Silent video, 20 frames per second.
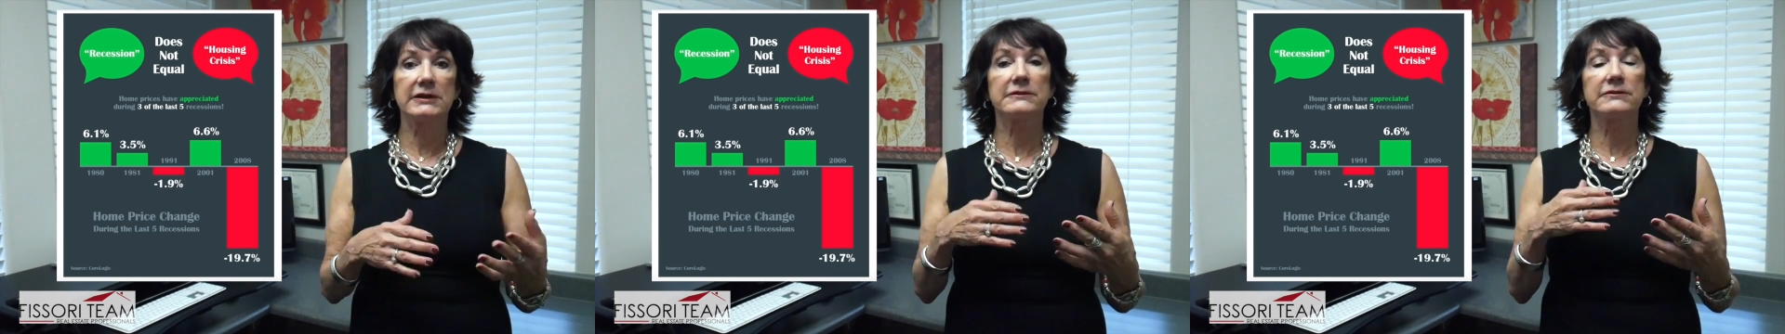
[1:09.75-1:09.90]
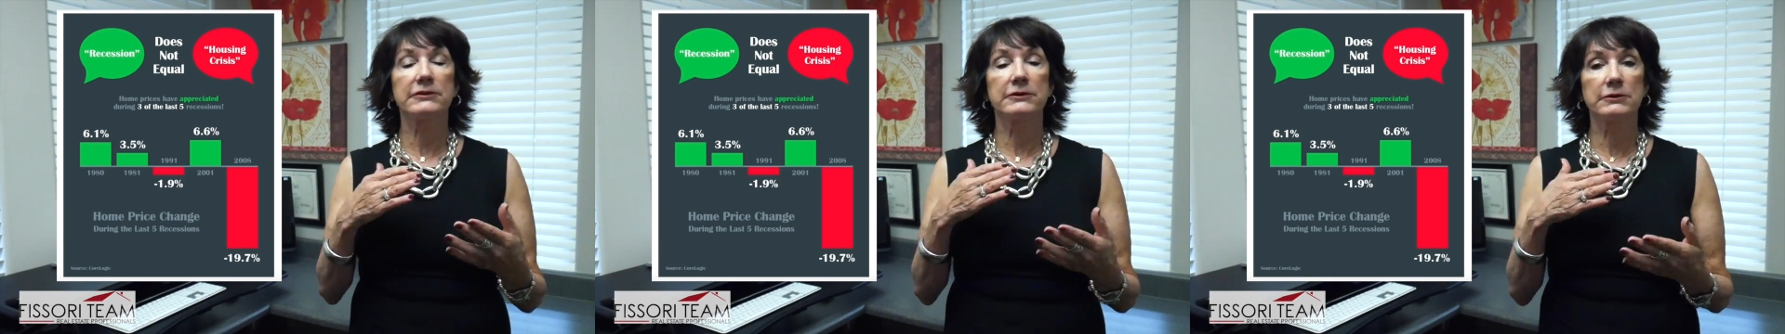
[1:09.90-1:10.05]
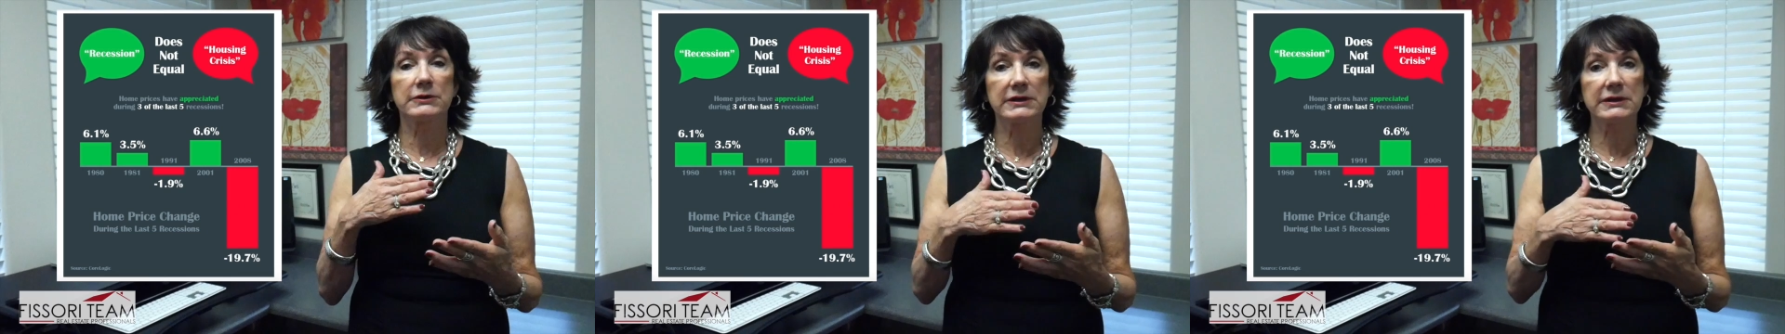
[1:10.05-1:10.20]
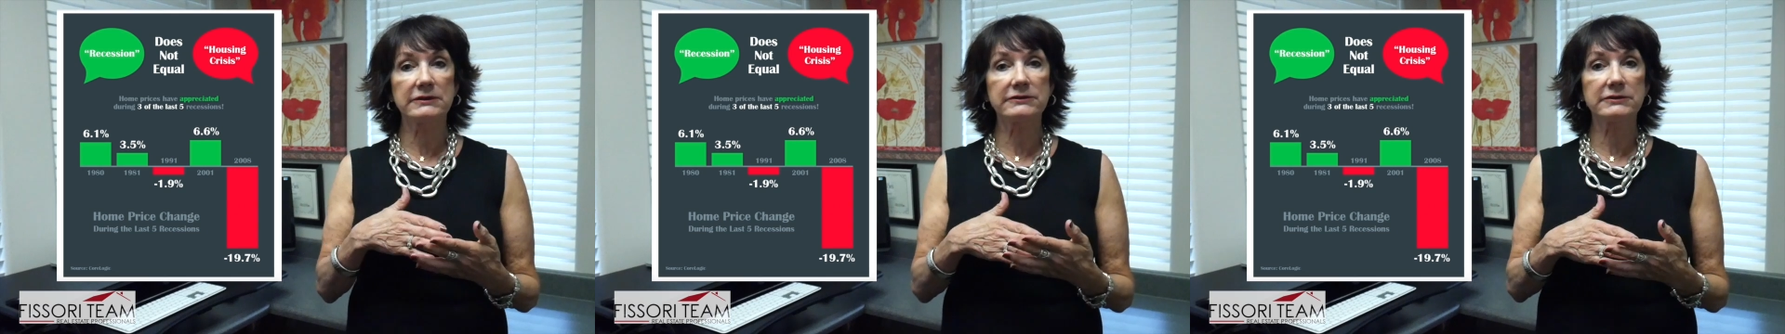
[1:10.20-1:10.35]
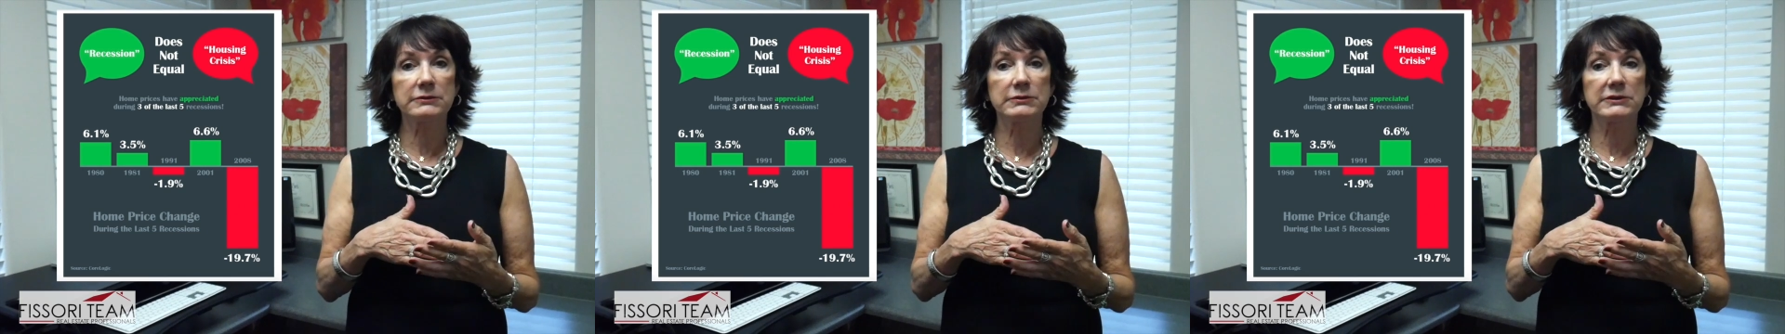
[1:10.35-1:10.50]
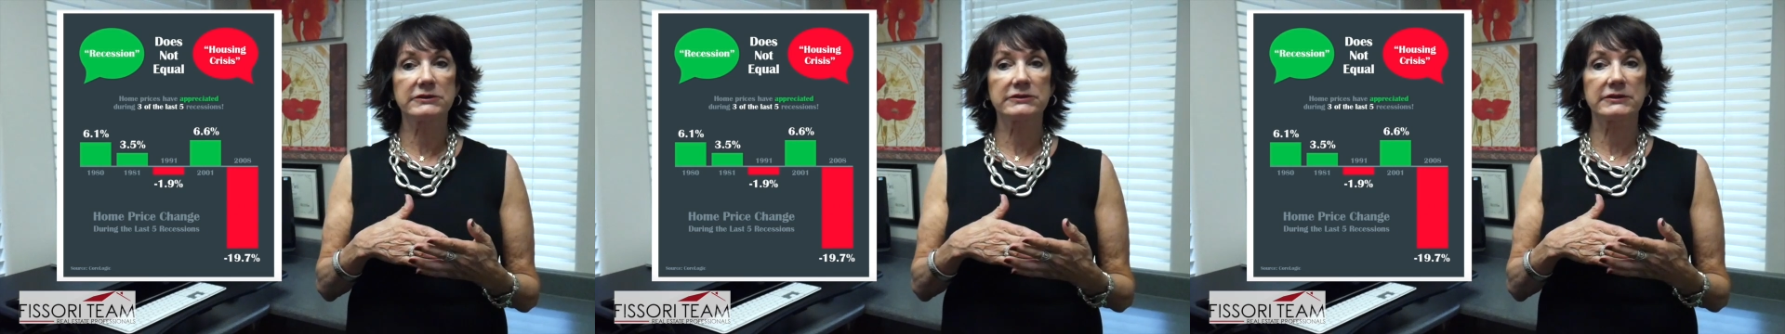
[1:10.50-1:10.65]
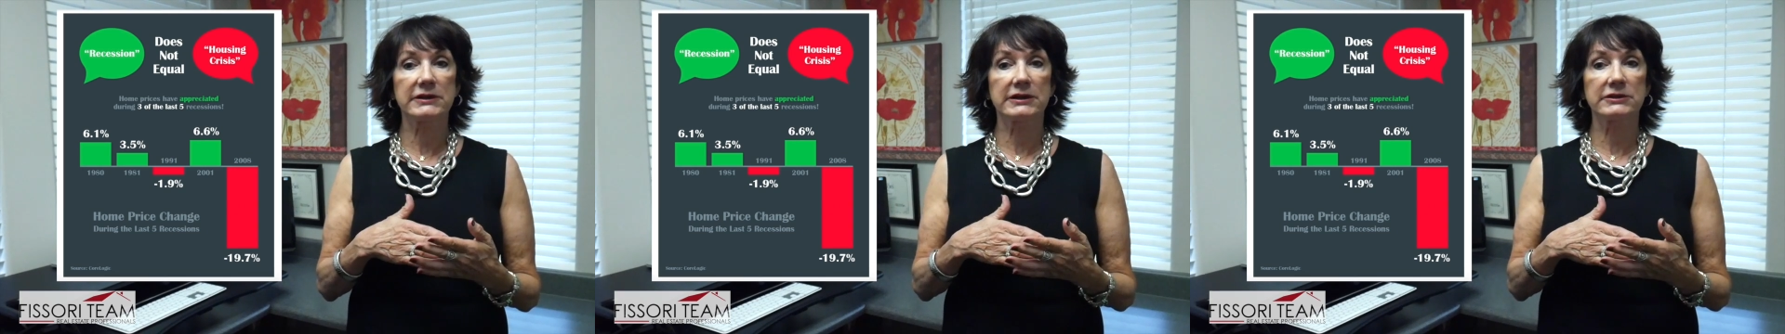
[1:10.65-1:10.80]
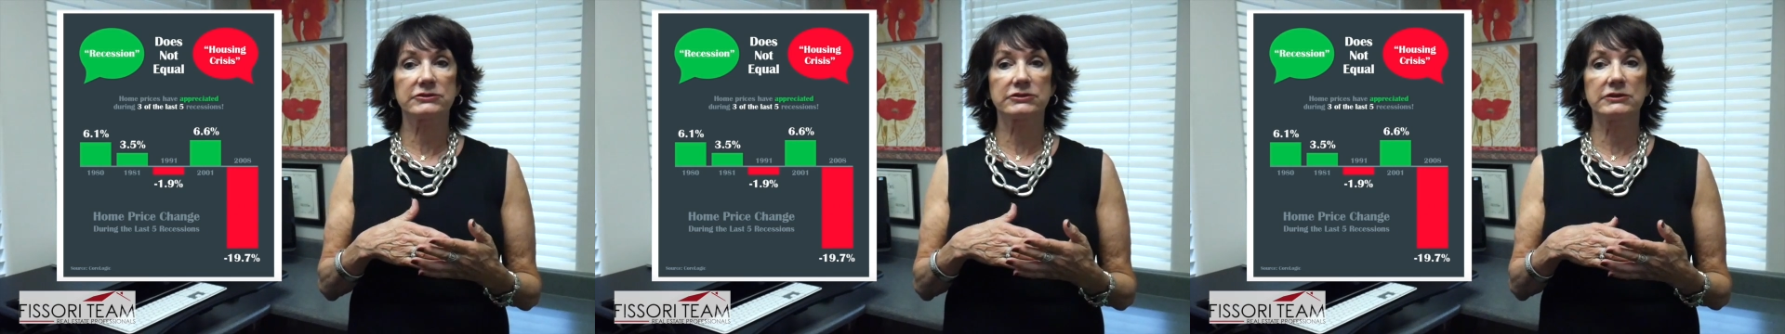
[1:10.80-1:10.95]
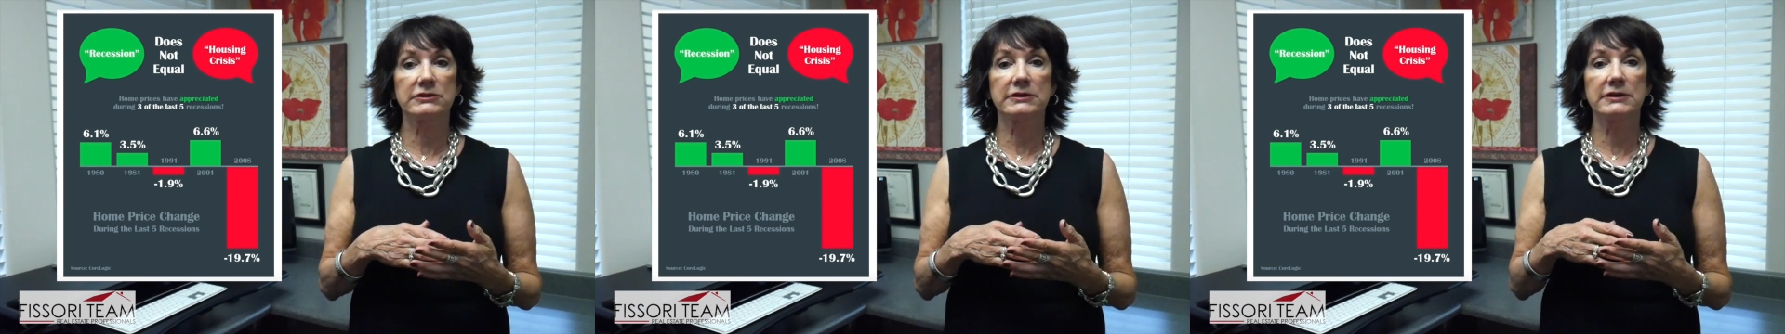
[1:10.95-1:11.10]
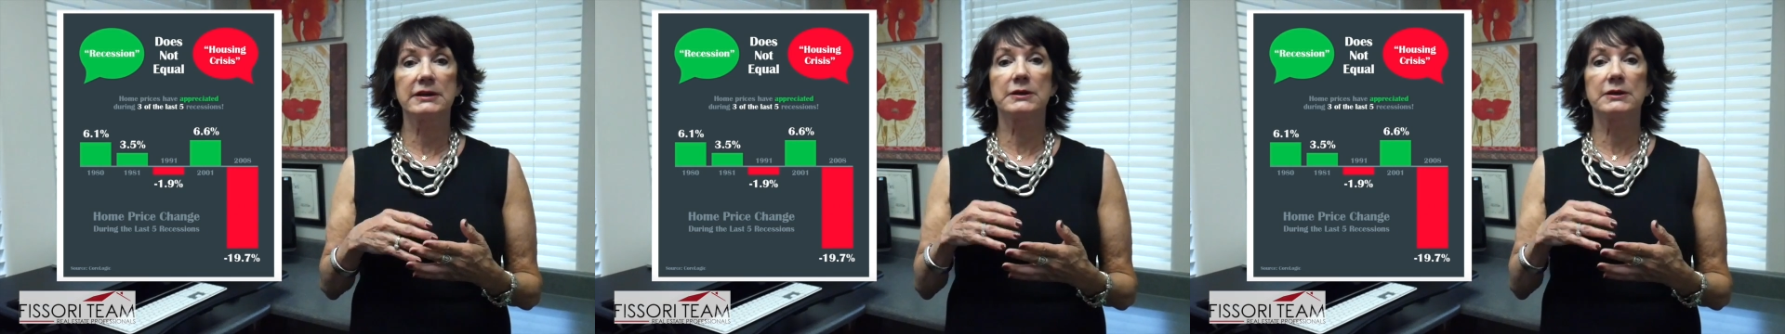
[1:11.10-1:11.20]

if there is a recession,